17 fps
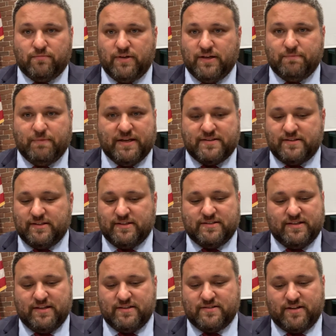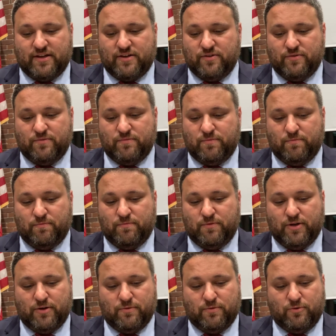It basically says like,
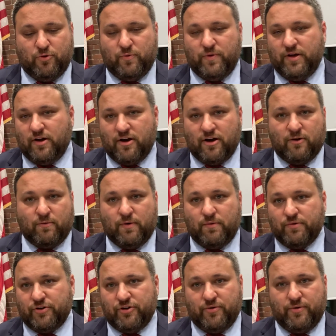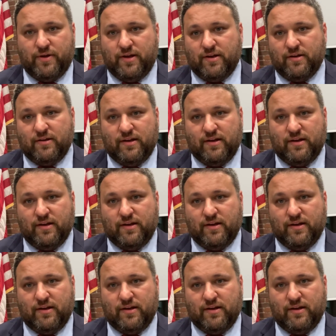who we are, what we're doing,